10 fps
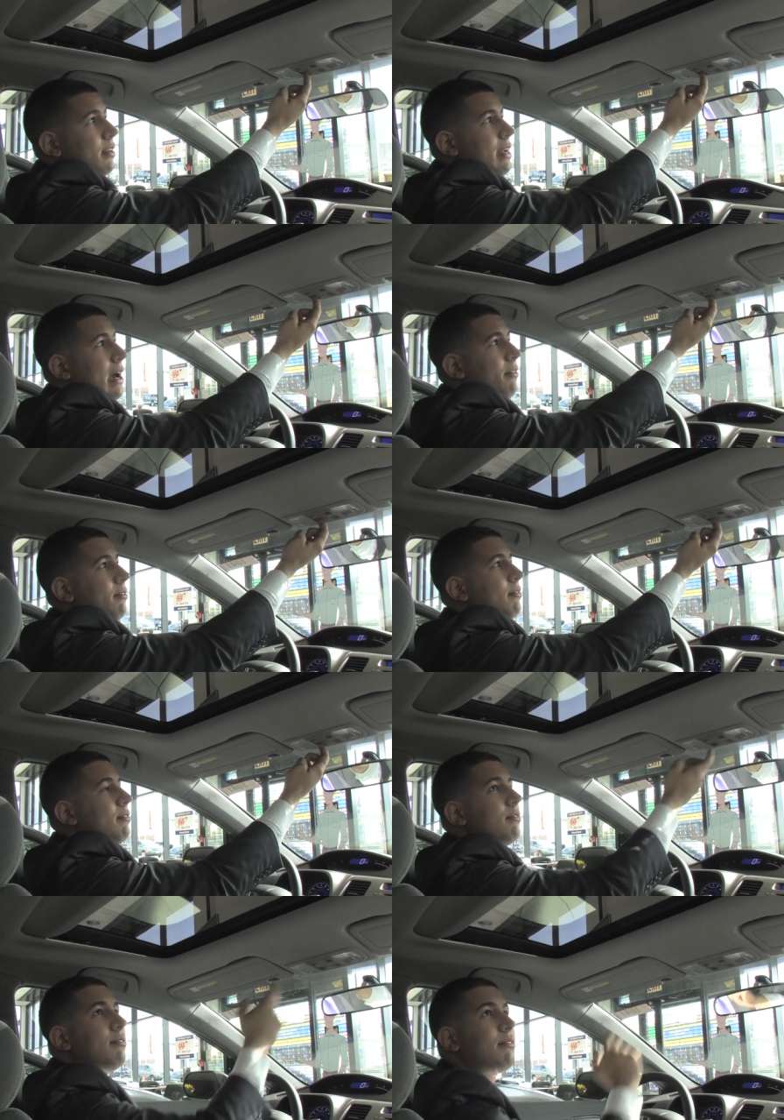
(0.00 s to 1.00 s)
Now,
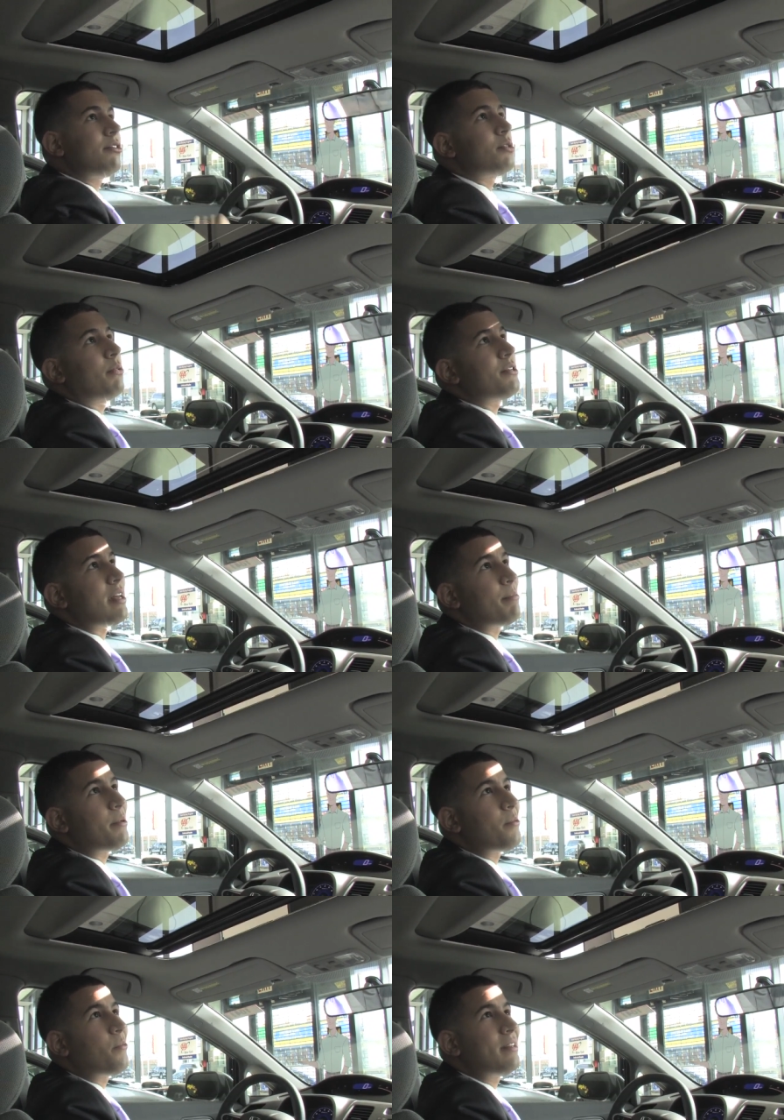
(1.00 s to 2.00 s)
just push that
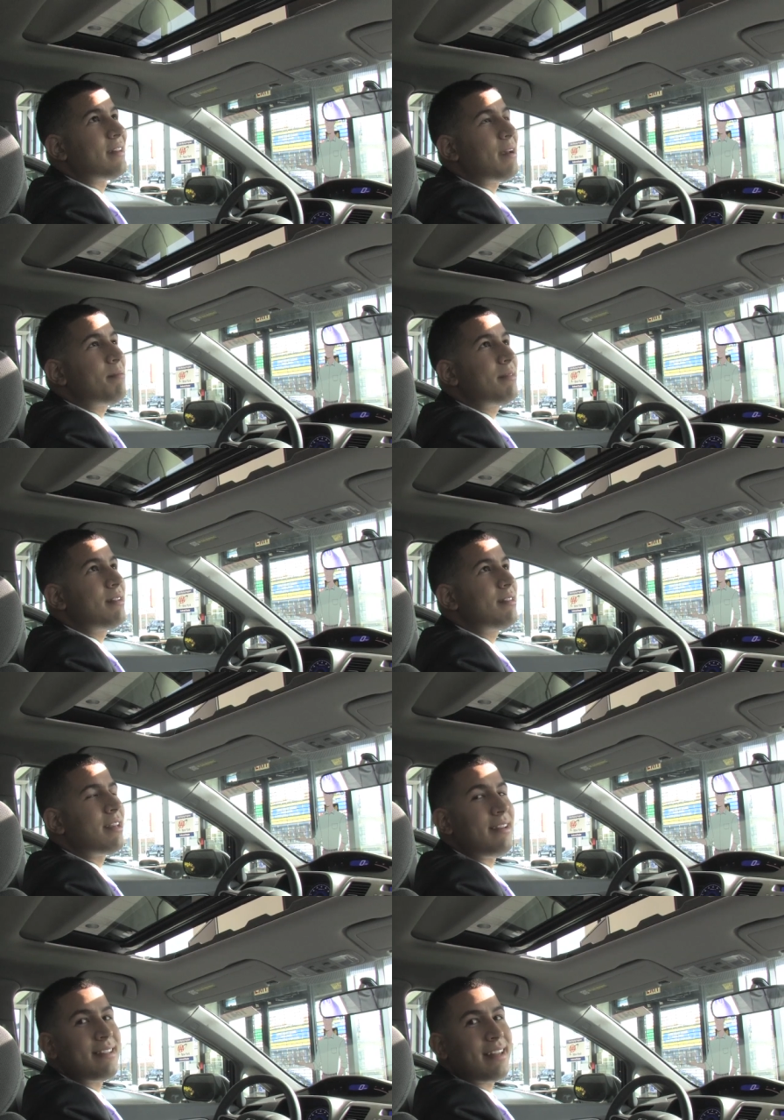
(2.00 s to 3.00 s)
button one time.
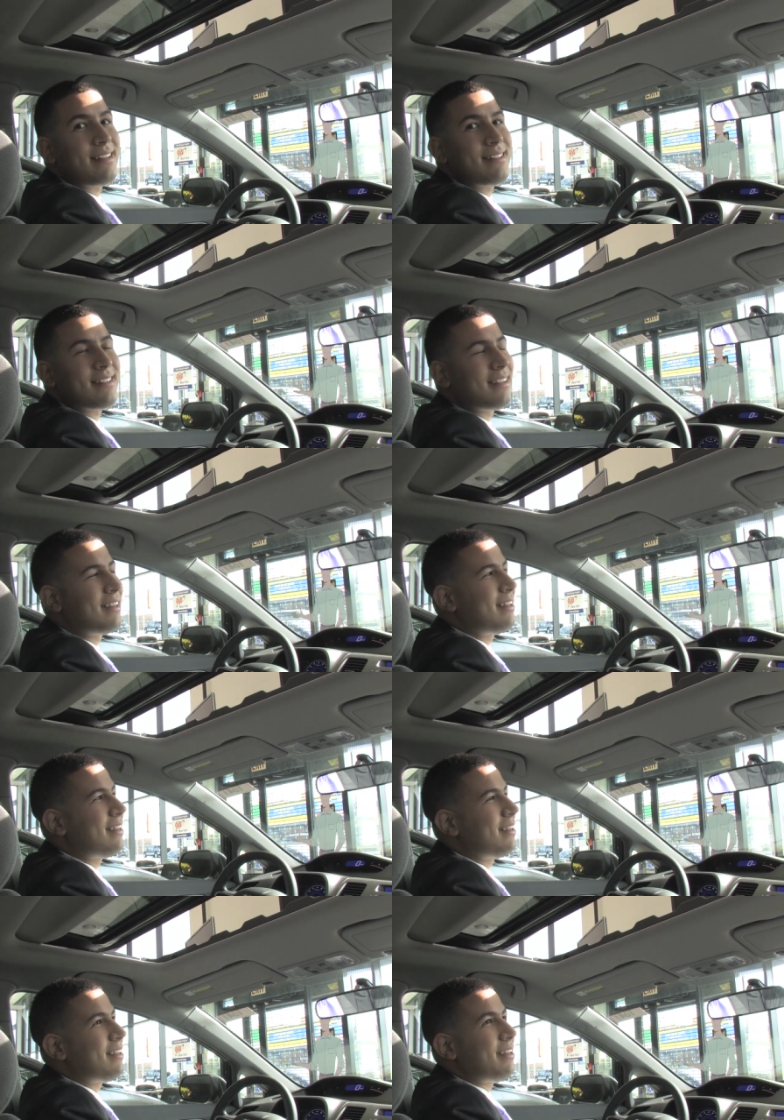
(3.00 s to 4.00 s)
See how easy that is?
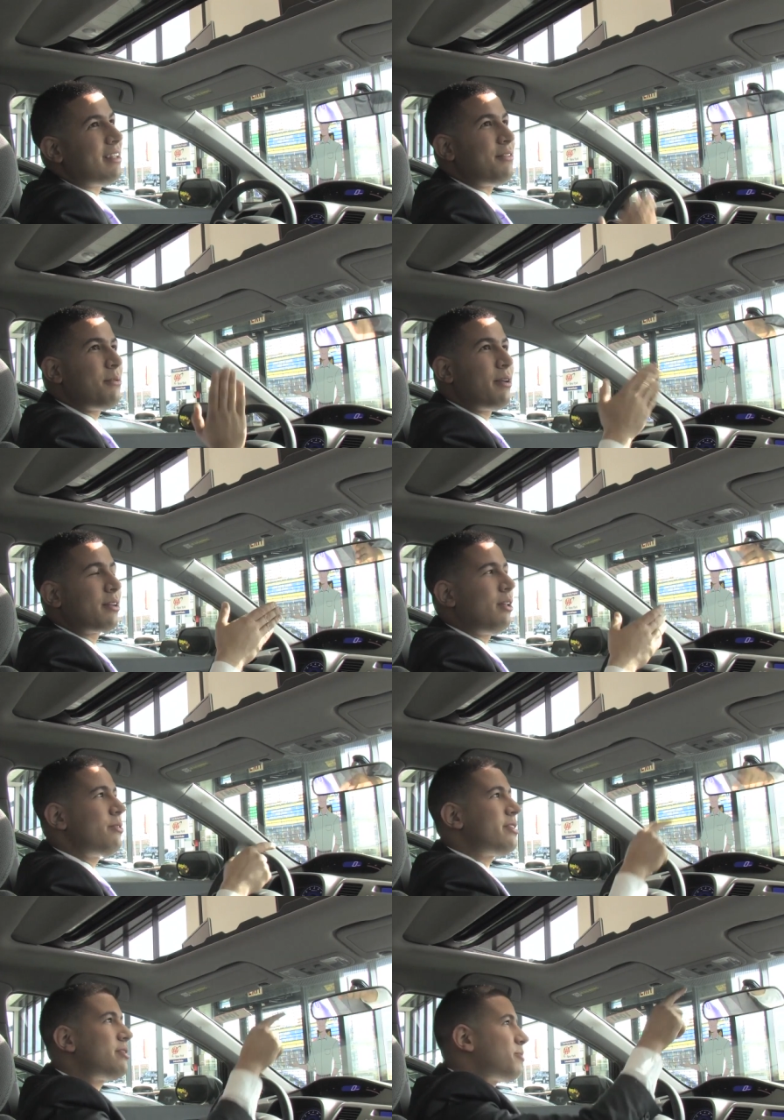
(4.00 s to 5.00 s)
And if you want to
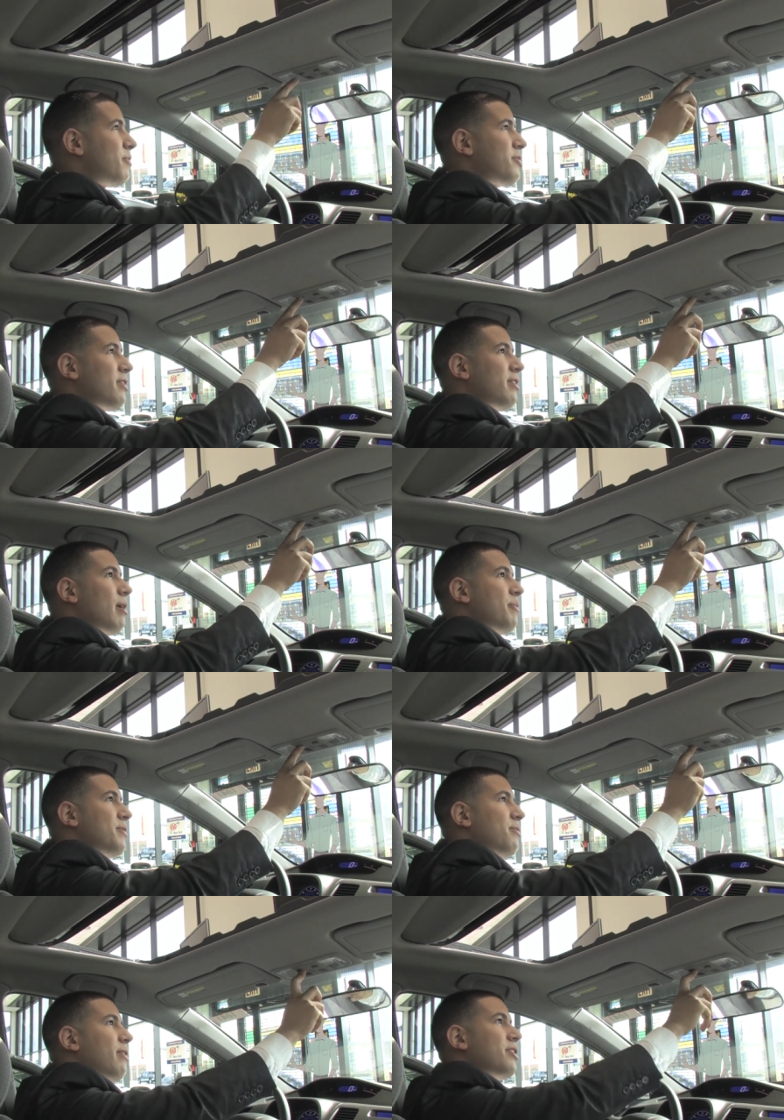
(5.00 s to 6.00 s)
close it, just push it in the
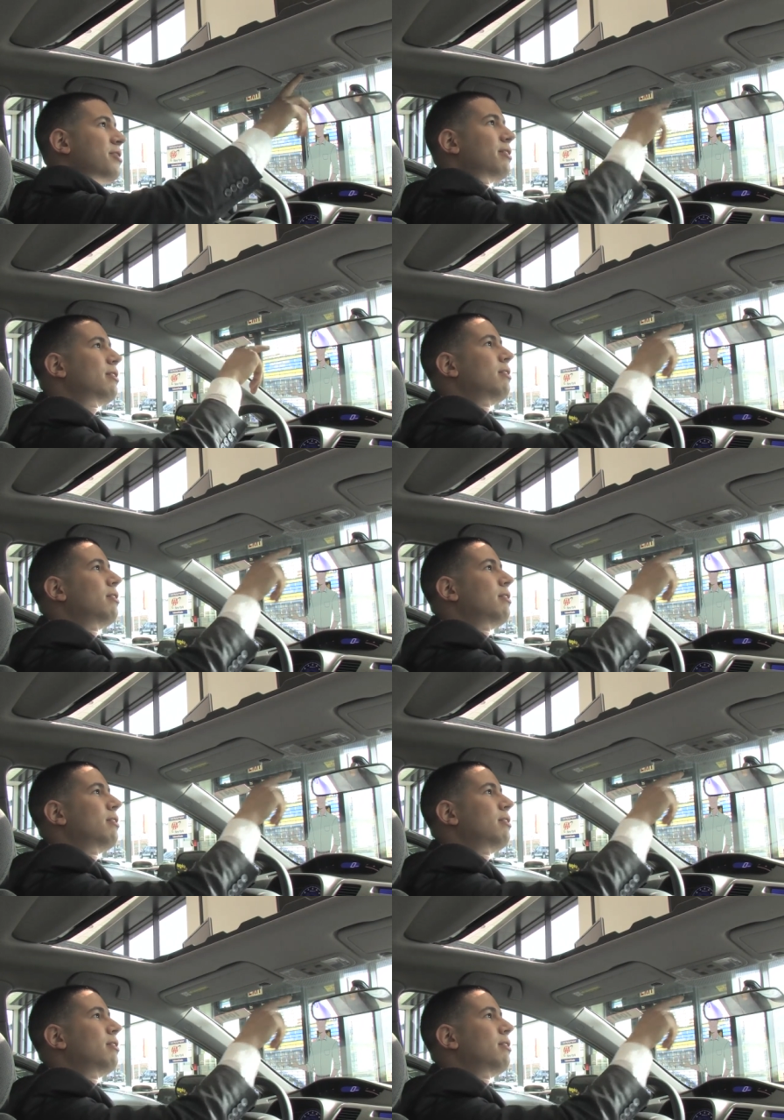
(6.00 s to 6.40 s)
opposite direction.